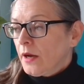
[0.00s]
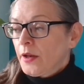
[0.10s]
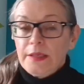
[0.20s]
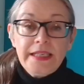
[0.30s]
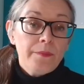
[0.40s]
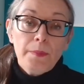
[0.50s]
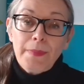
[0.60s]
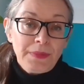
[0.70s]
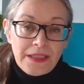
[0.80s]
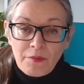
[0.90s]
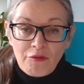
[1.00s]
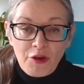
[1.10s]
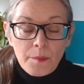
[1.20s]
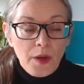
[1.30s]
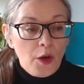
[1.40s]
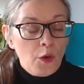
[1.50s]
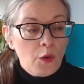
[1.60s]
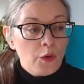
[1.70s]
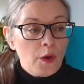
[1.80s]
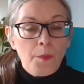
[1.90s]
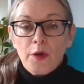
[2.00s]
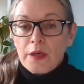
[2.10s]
I don't know, set up a membership group or a